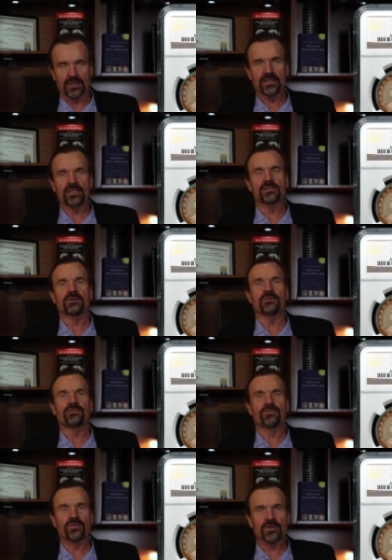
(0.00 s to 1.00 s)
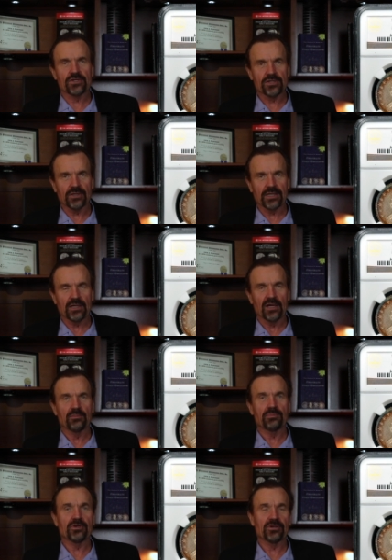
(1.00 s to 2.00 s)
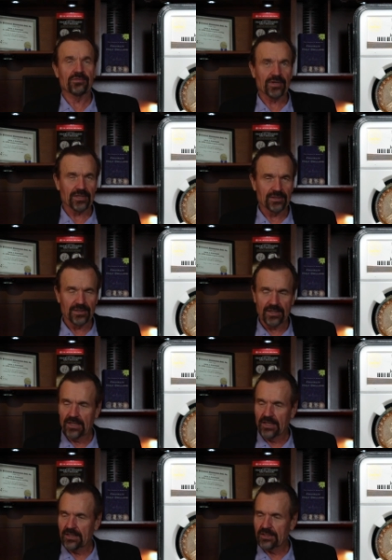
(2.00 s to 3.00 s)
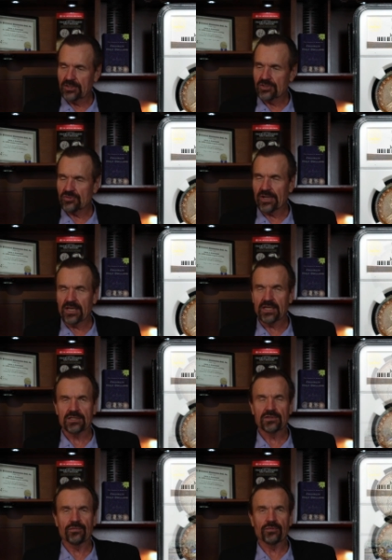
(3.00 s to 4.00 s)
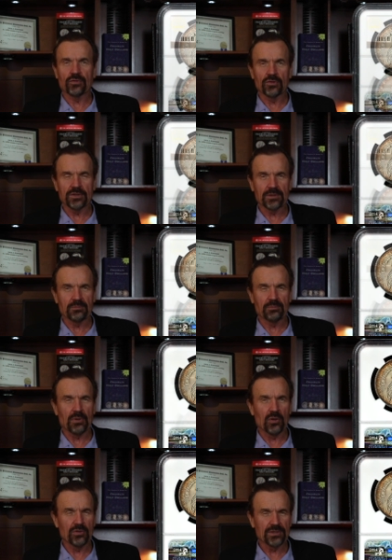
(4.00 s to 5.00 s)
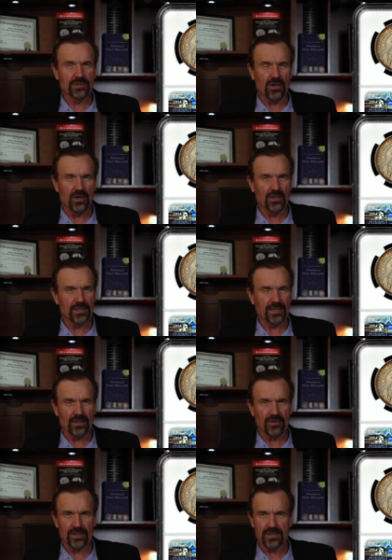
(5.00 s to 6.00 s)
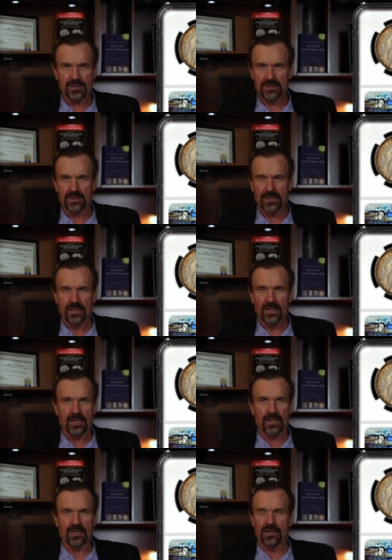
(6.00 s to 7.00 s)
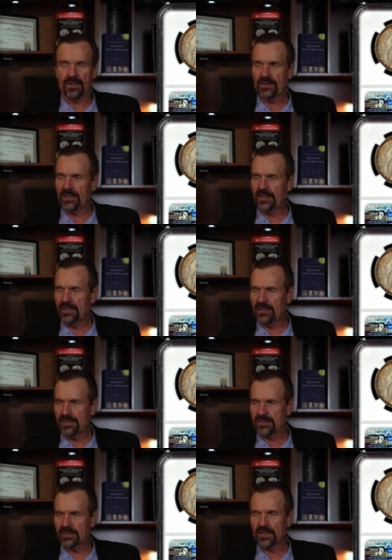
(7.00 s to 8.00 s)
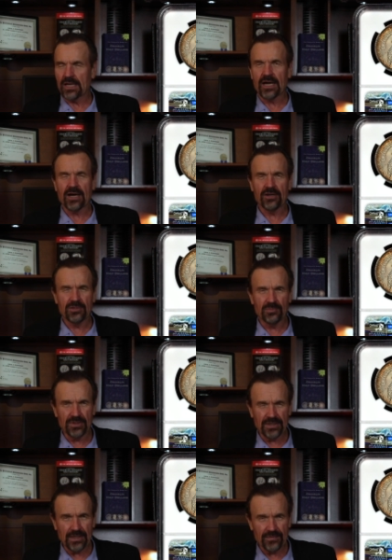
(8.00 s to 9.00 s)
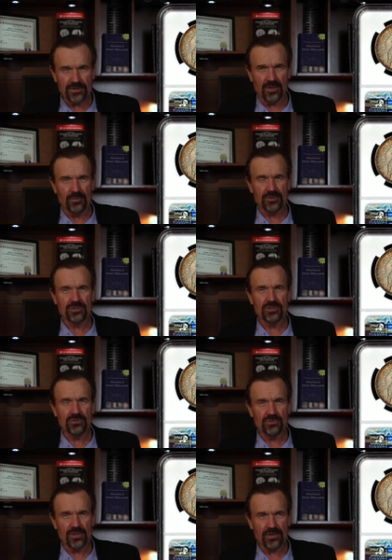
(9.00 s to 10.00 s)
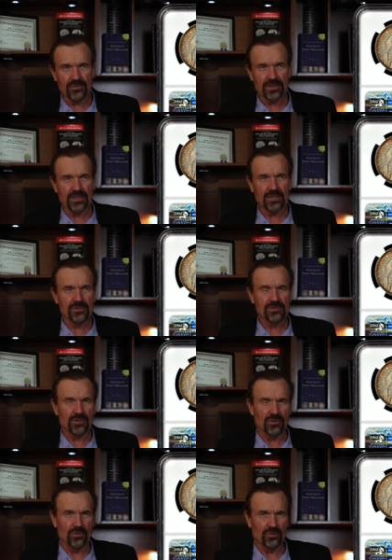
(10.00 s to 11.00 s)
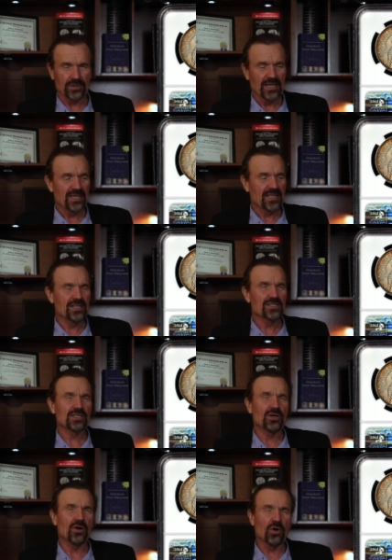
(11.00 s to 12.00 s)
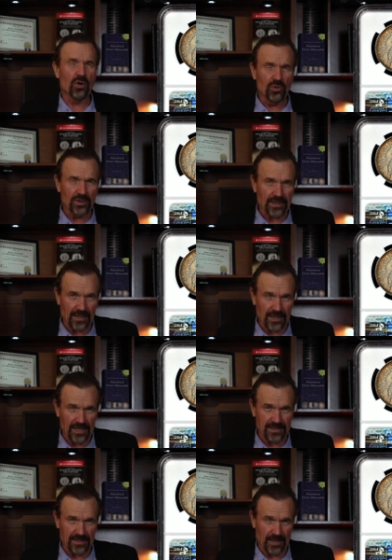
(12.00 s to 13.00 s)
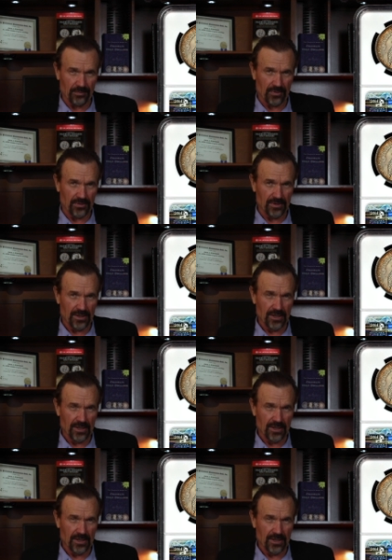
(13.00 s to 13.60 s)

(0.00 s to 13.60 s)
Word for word: is virtually perfect. The strike is full and bold in all areas. Uh, it is hard to believe it's almost 200 years old. It is the only example